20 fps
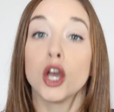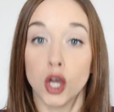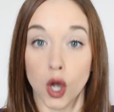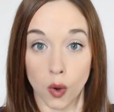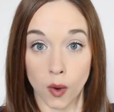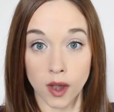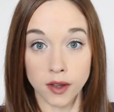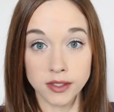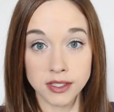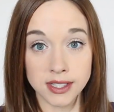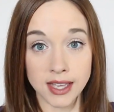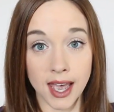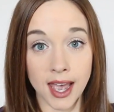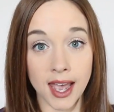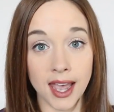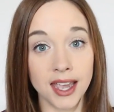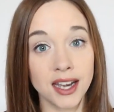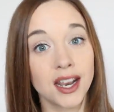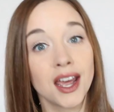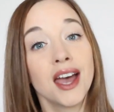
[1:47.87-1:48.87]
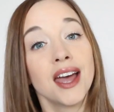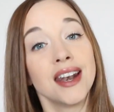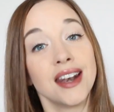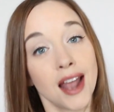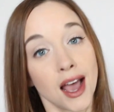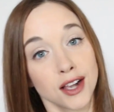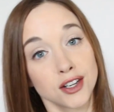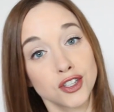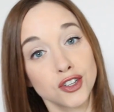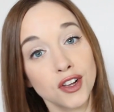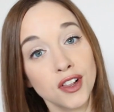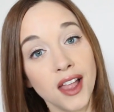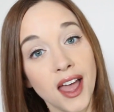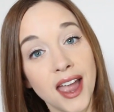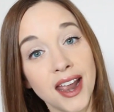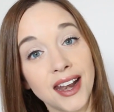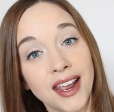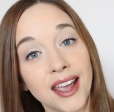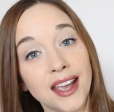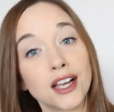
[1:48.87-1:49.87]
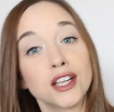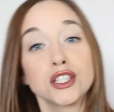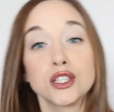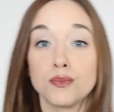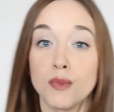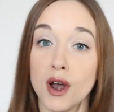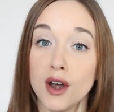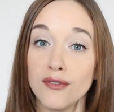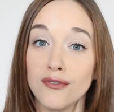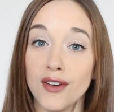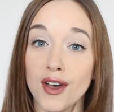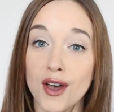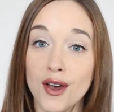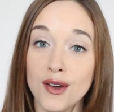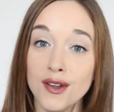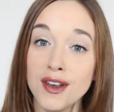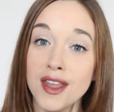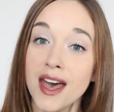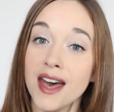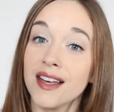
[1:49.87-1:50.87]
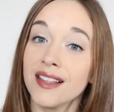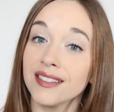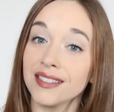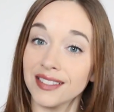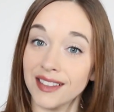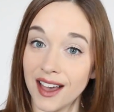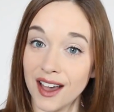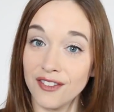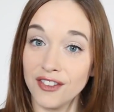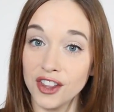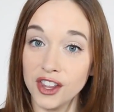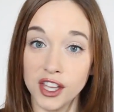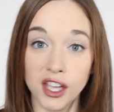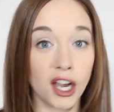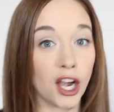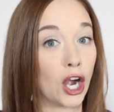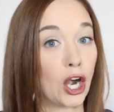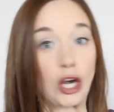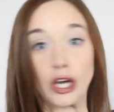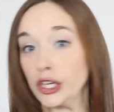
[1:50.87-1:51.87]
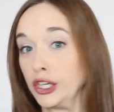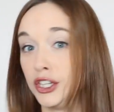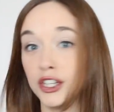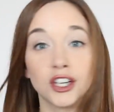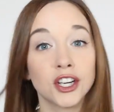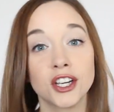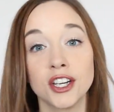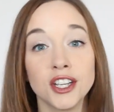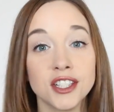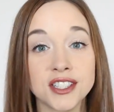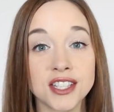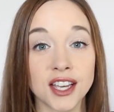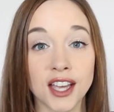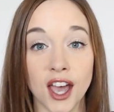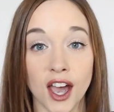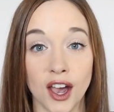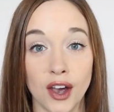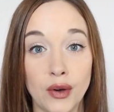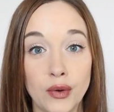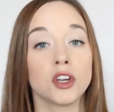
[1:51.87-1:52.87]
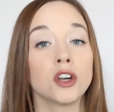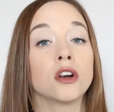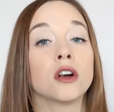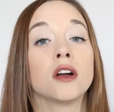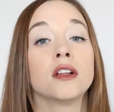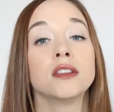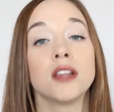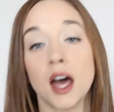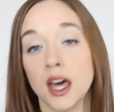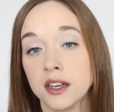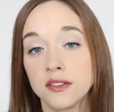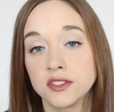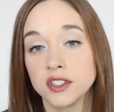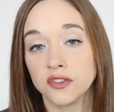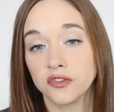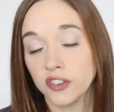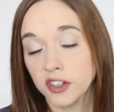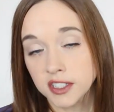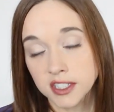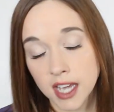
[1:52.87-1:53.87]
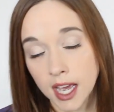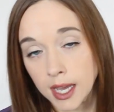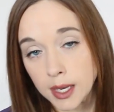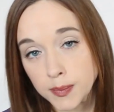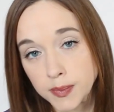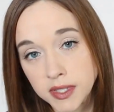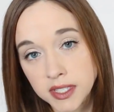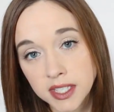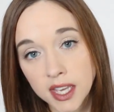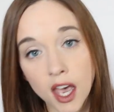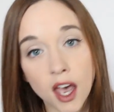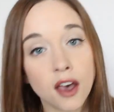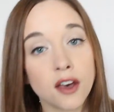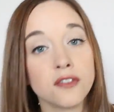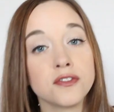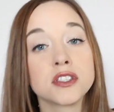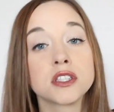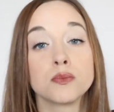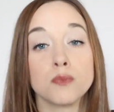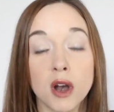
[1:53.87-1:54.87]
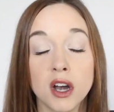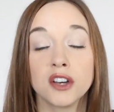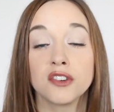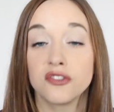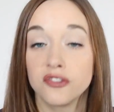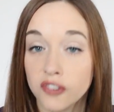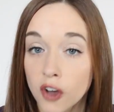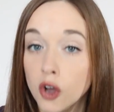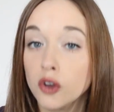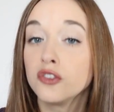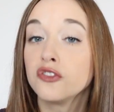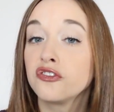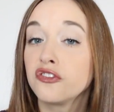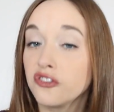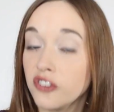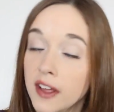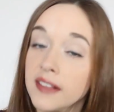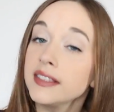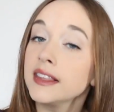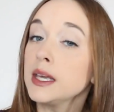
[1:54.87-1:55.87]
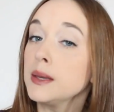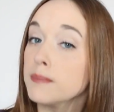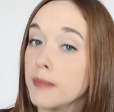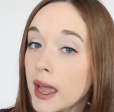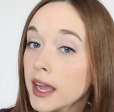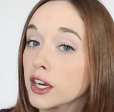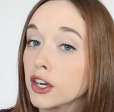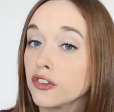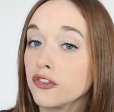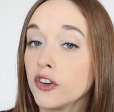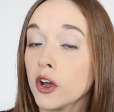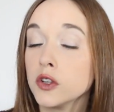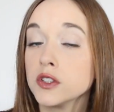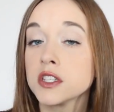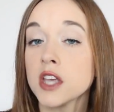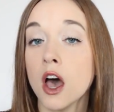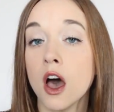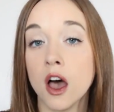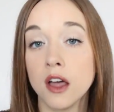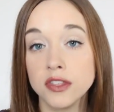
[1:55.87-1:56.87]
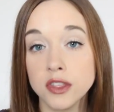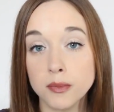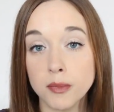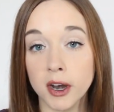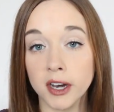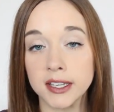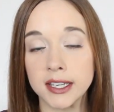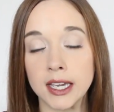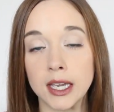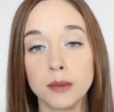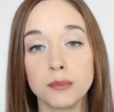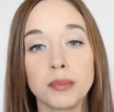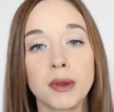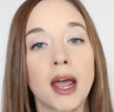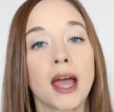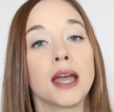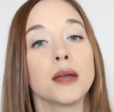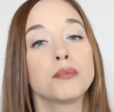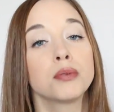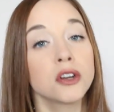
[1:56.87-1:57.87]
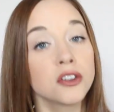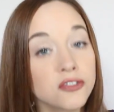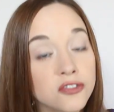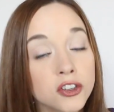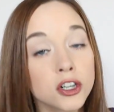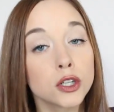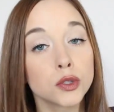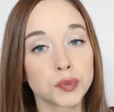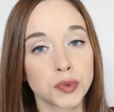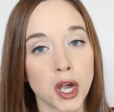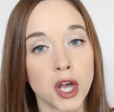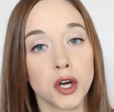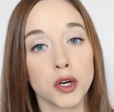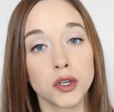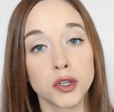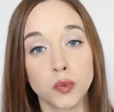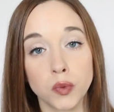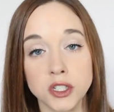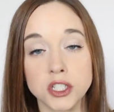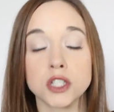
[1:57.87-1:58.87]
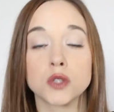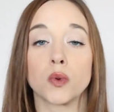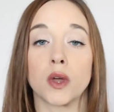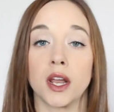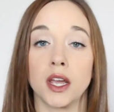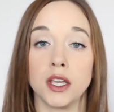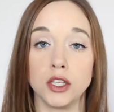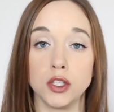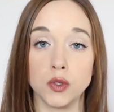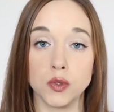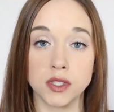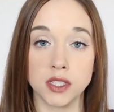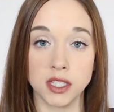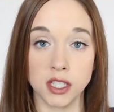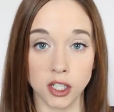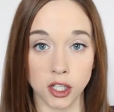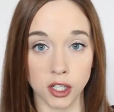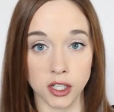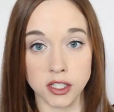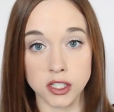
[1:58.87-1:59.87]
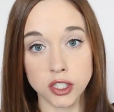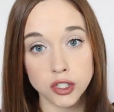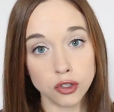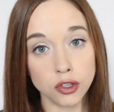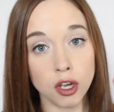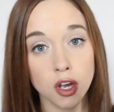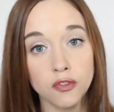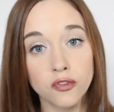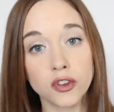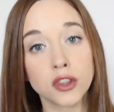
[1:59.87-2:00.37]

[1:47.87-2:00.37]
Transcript: Go outside, natural lighting, smartphone, lavalier, you're good to go. There are a lot of different types of smartphone friendly microphones on the market, but I prefer Rode, which is what I use here in studio